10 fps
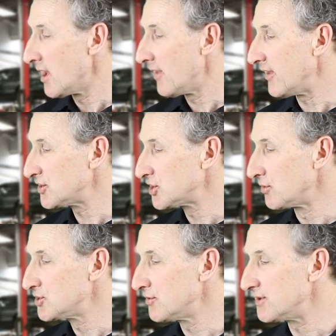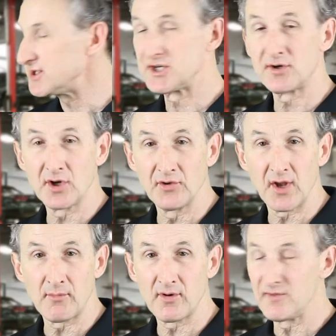That shows you the serial
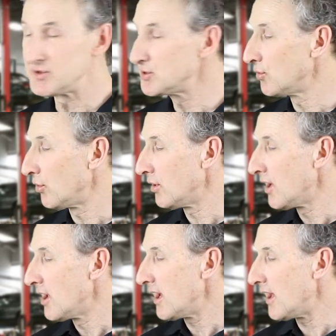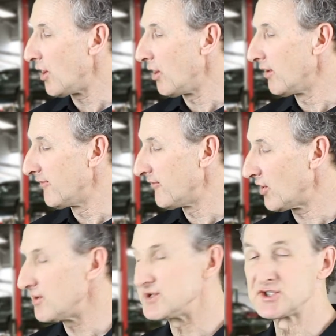number of the tool and all of the
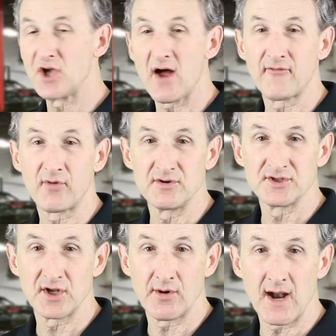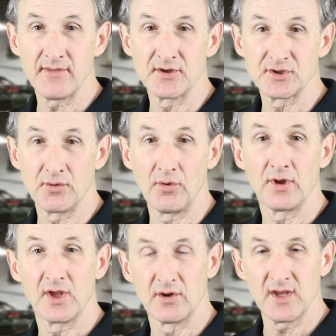various softwares that are on the
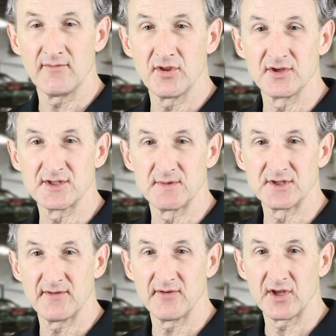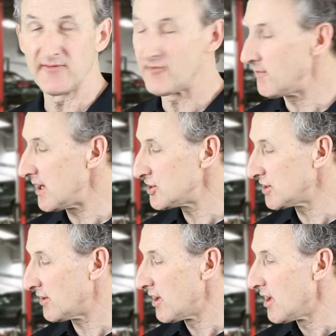tool. It'll give you the specific
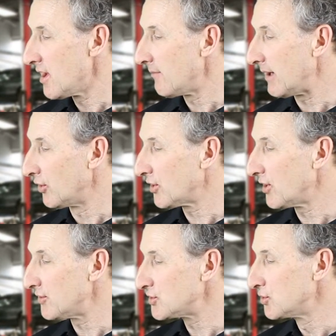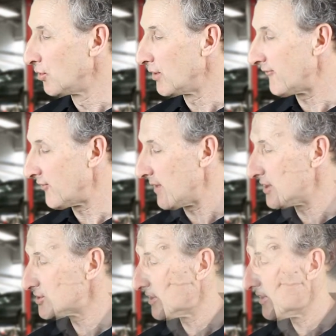information by looking under Tool
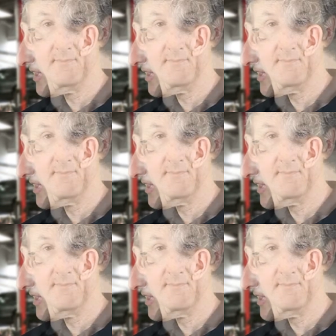Information.